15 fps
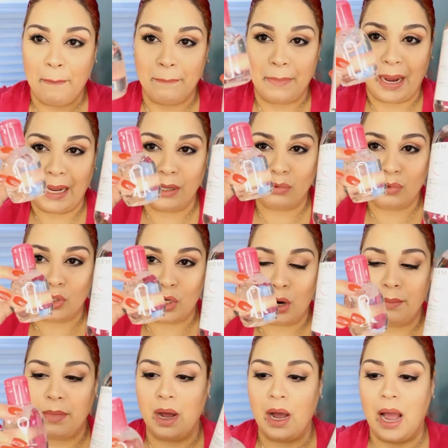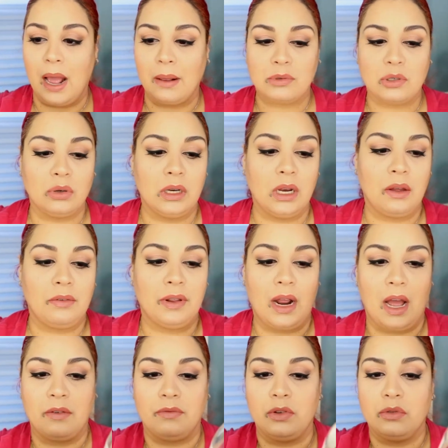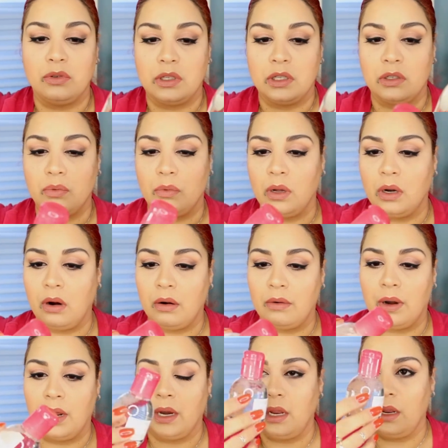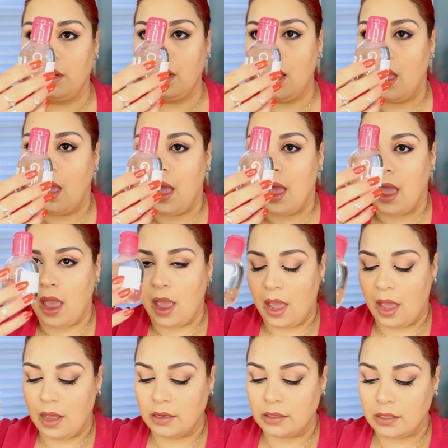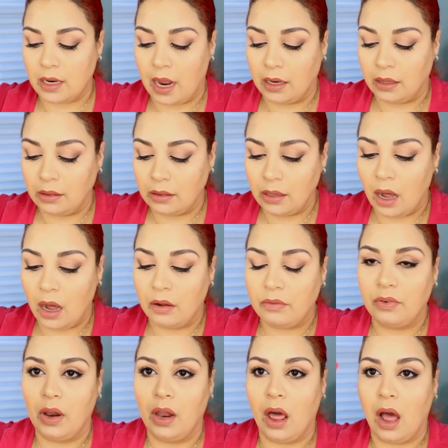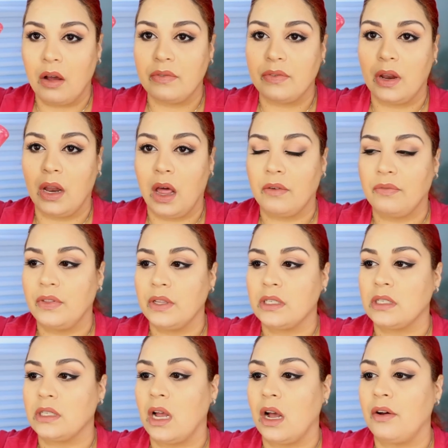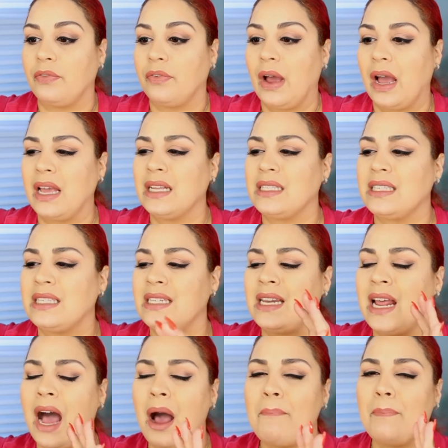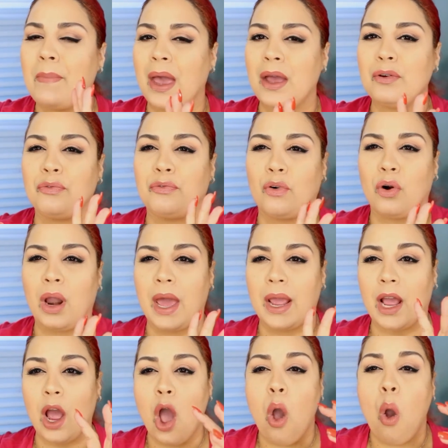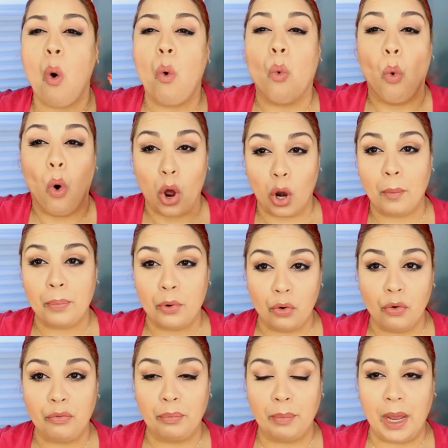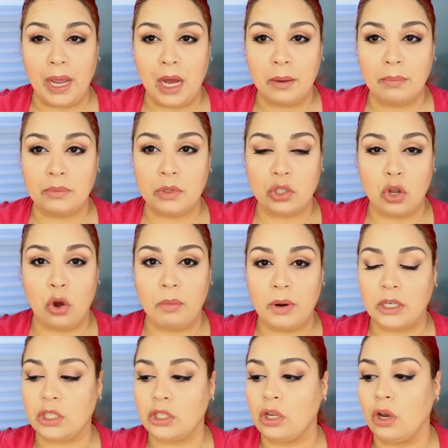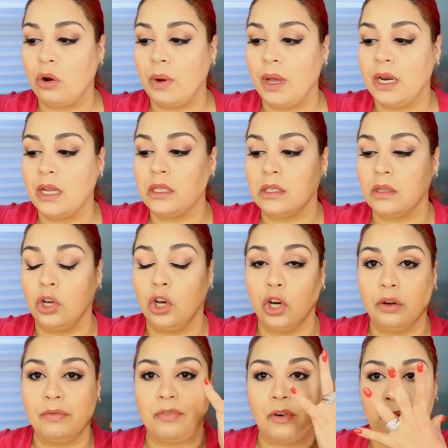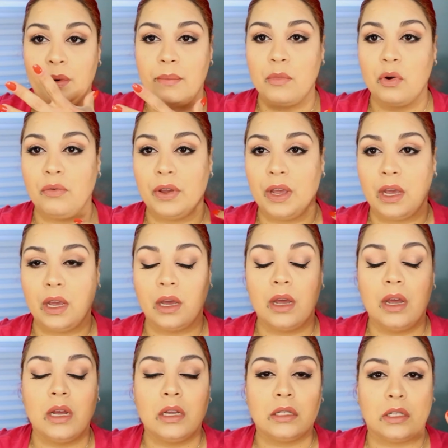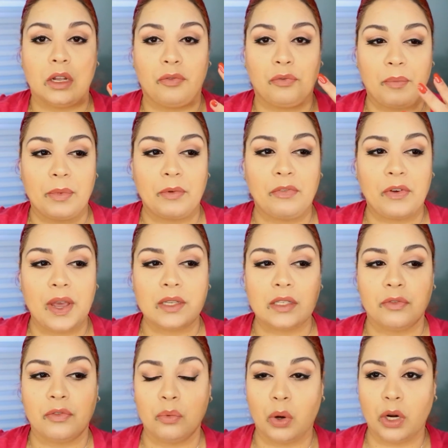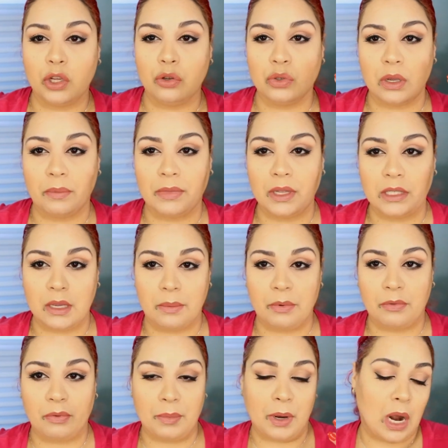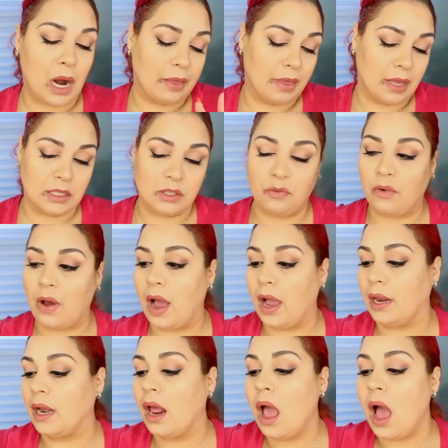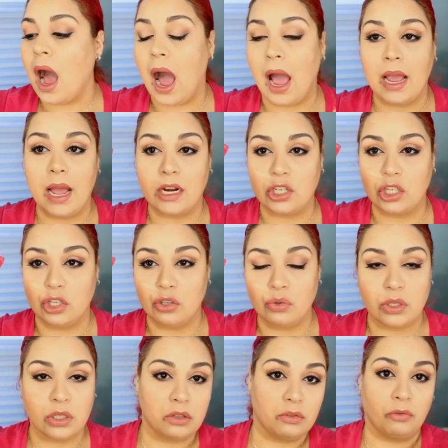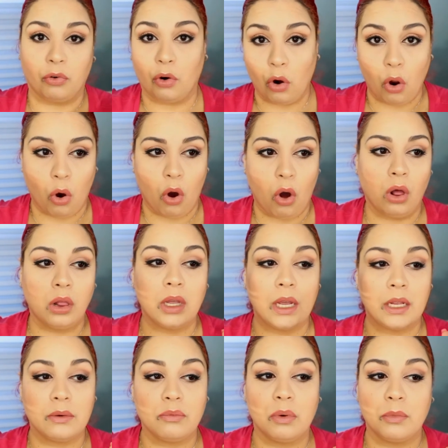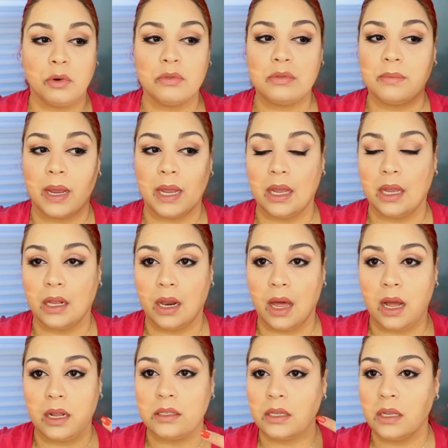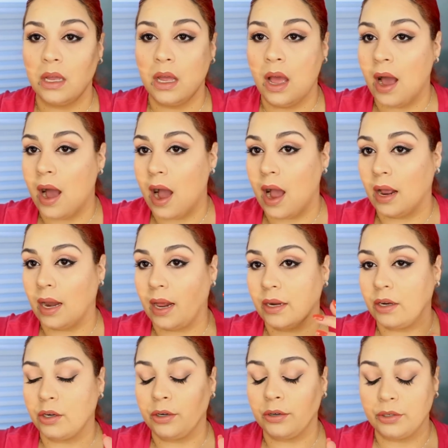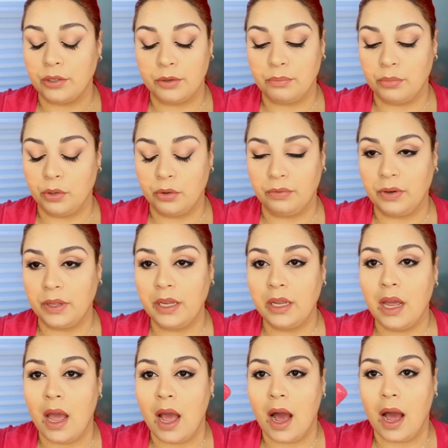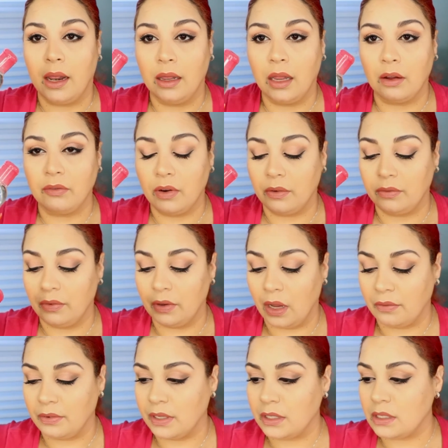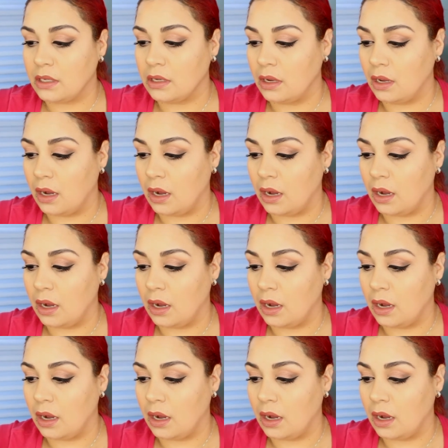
Bioderma, I absolutely love it. I've used this one already, and I love this stuff. It's not meant for like waterproof makeup so much, so it is good for removing stuff from the face. If you want to use something separate from your eye, that's fine. I actually use this for all. It removes my Inglot eyeliner beautifully. I love it.